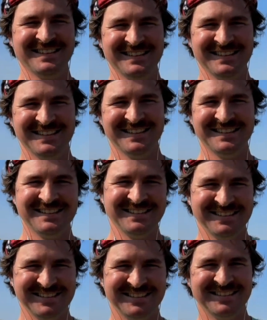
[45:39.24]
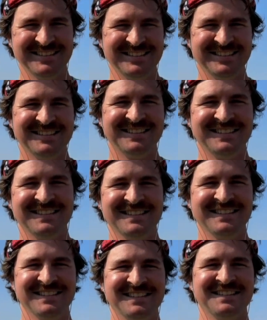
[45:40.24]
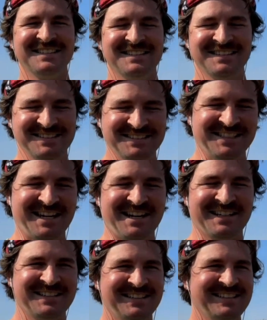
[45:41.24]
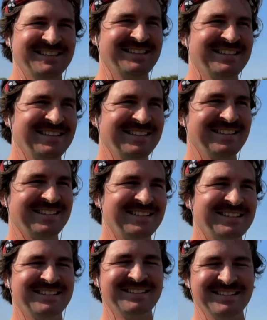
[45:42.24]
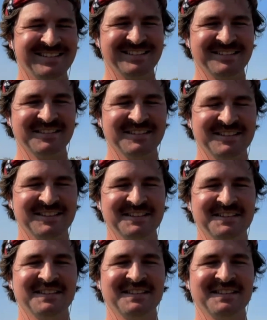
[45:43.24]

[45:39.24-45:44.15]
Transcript: I would be totally down for that. So if you had fried eggs all the time, that's what I would be doing.